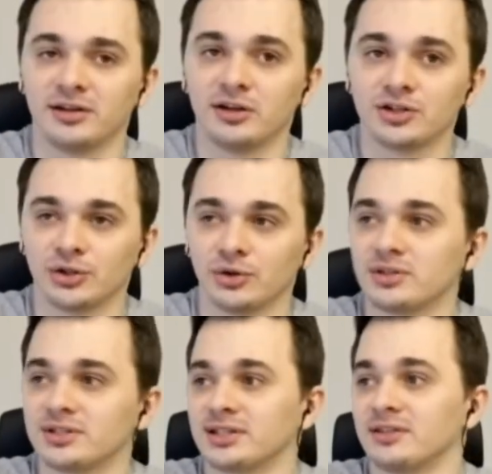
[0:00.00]
And this
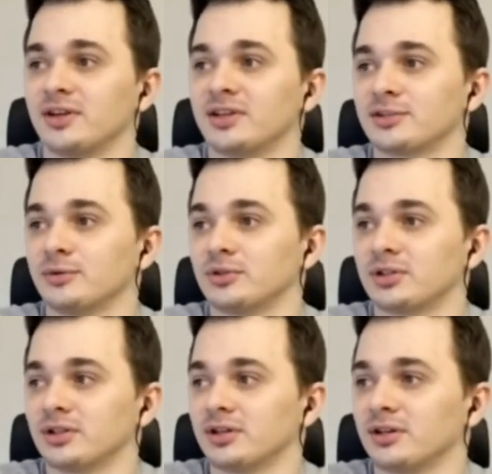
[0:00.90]
will also
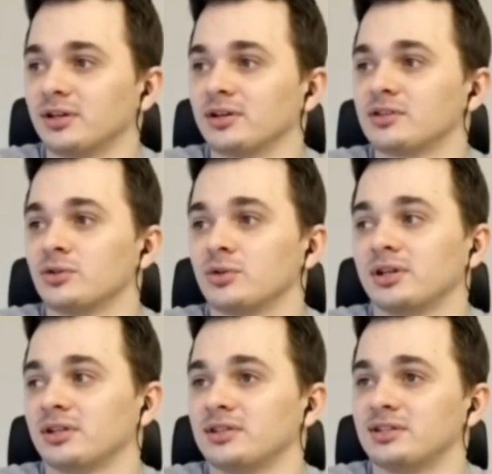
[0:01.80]
be
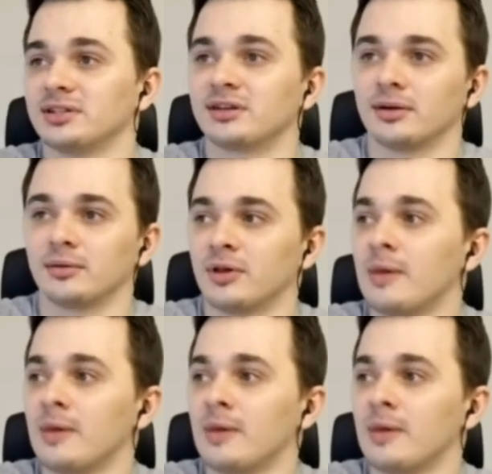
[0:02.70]
constant 2,